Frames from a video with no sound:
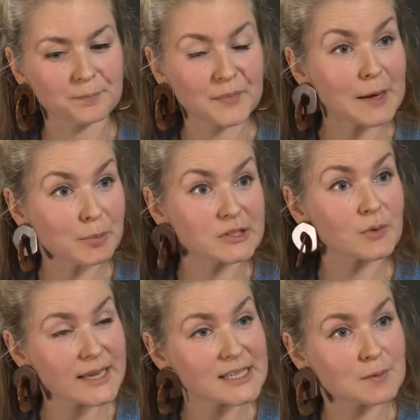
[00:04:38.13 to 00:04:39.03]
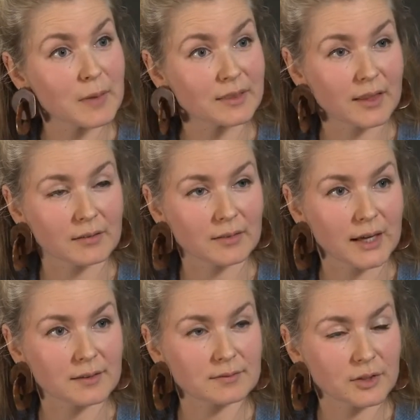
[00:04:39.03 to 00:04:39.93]
able to estimate that
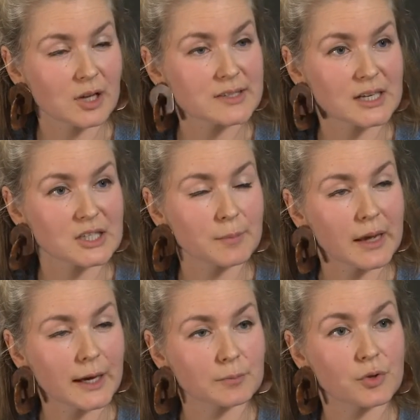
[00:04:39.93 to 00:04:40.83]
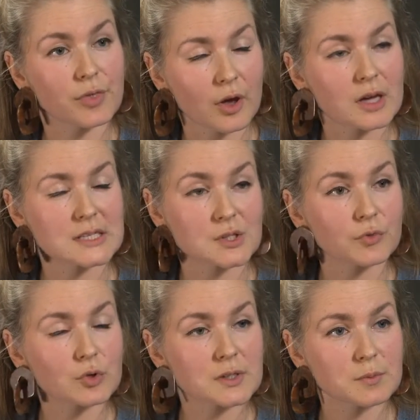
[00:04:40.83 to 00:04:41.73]
girls actually make up to 30 to
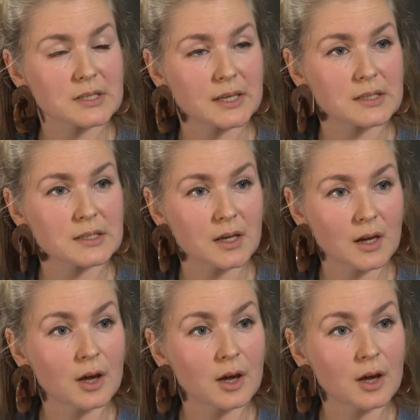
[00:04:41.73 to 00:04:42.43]
40%